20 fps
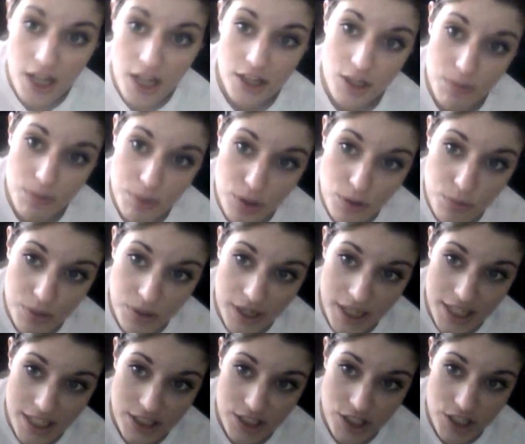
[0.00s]
The Pooh
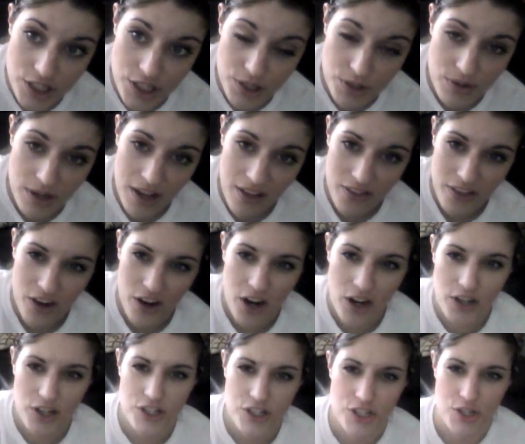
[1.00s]
print is cute, and there
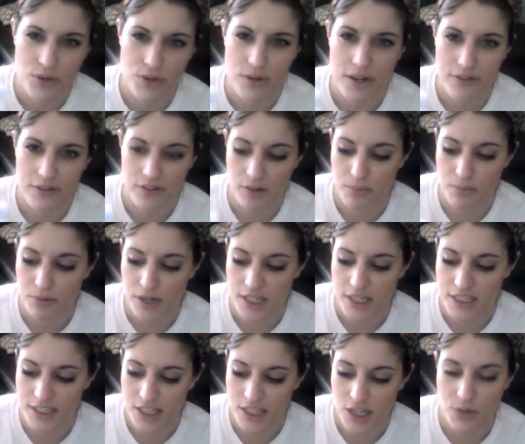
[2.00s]
are 2 different
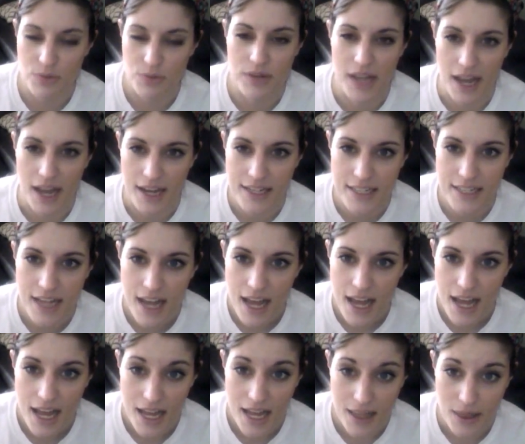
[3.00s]
prints that you get
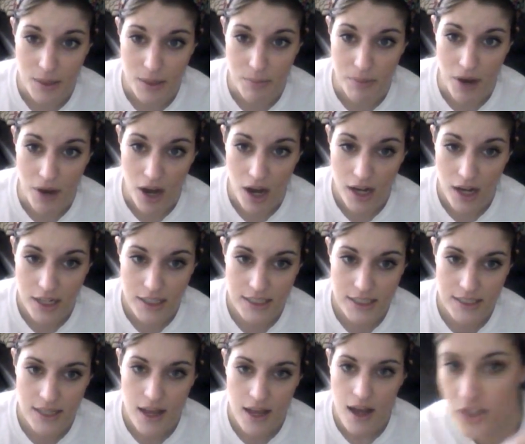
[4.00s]
in the
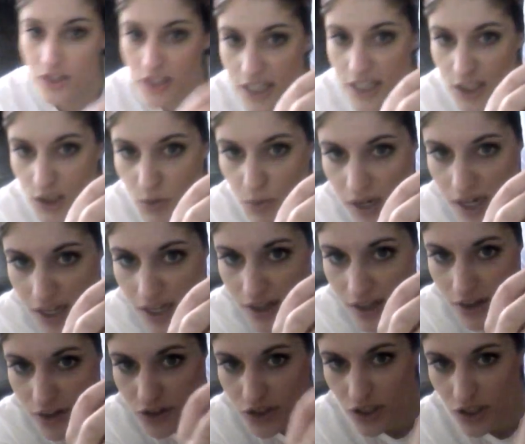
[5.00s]
box. There's this one, and
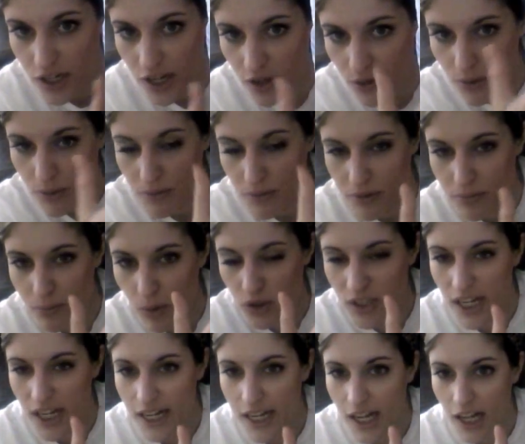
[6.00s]
then there's another one with
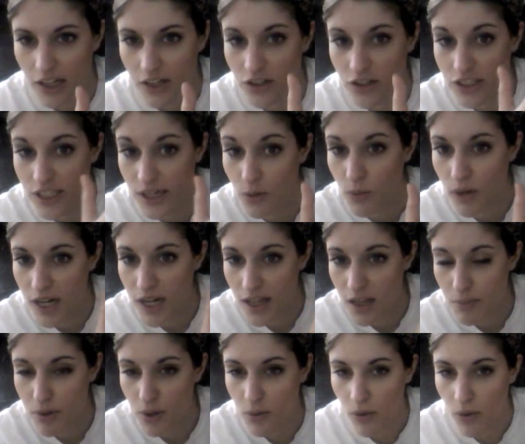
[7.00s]
multicolors and Winnie
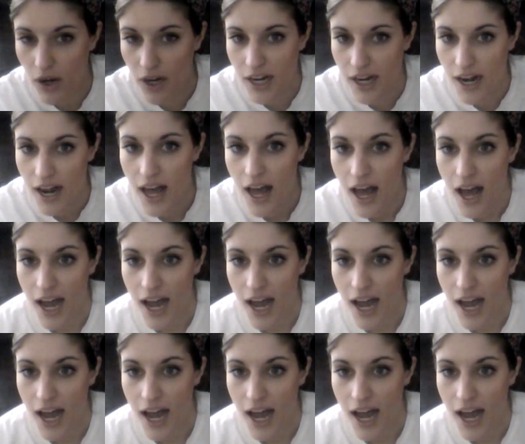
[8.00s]
the Pooh on it.